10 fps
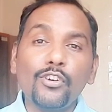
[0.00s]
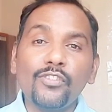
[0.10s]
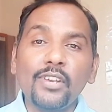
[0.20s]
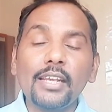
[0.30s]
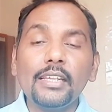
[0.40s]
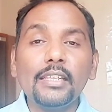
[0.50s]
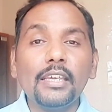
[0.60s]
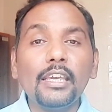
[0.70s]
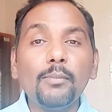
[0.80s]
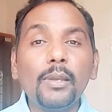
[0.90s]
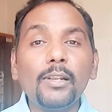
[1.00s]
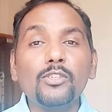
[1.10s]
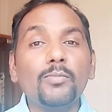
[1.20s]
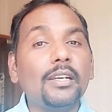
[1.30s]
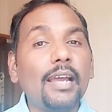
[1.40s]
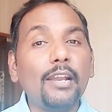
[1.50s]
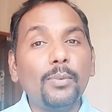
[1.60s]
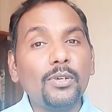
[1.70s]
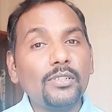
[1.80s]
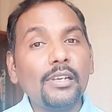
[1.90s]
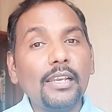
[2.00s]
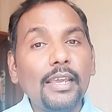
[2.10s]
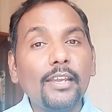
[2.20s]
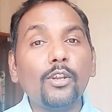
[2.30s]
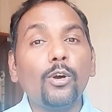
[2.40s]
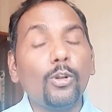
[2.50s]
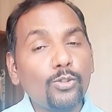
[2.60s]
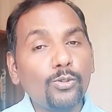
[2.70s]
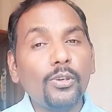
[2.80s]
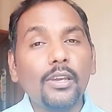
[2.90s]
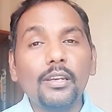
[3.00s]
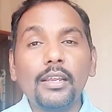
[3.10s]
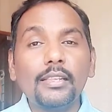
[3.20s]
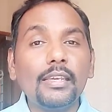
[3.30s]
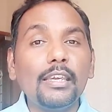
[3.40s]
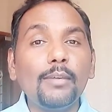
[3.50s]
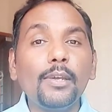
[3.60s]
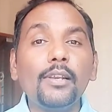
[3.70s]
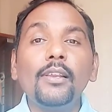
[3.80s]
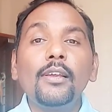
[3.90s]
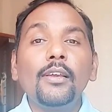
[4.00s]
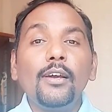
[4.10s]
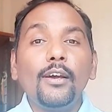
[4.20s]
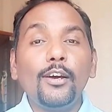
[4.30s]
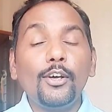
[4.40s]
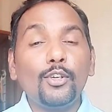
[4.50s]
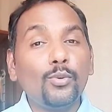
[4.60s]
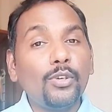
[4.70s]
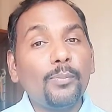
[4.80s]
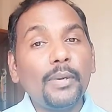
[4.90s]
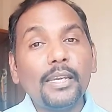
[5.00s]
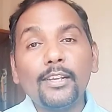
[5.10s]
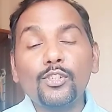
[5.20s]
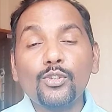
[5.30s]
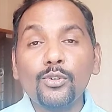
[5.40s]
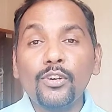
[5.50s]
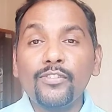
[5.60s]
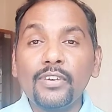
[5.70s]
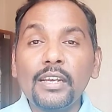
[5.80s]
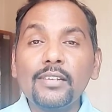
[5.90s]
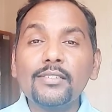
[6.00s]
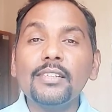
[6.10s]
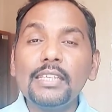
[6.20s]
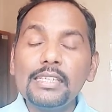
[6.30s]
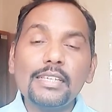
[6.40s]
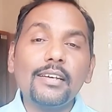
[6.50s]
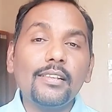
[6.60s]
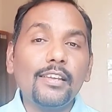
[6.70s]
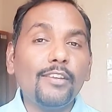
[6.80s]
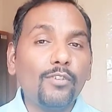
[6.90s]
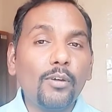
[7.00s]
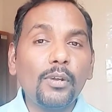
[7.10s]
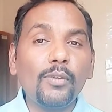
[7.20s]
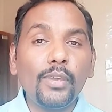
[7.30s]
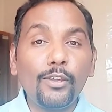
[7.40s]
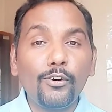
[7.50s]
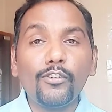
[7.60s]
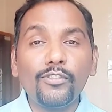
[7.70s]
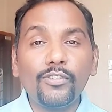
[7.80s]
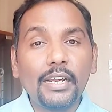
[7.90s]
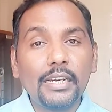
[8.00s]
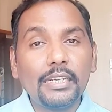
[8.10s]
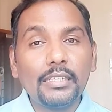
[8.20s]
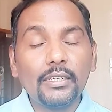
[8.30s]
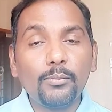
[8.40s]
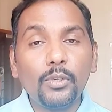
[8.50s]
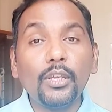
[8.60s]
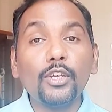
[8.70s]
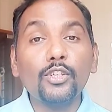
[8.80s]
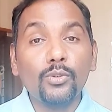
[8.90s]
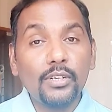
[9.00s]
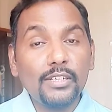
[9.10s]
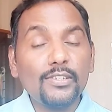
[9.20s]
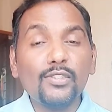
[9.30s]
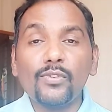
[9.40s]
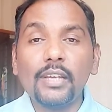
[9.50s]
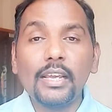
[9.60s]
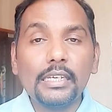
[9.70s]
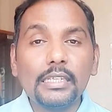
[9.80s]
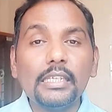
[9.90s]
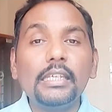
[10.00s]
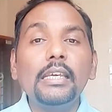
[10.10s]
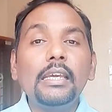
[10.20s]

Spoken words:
of writing the emails, but at personal end also you can write the email to your parents, to your friends. These are the informal way of writing the communication or reasons for writing the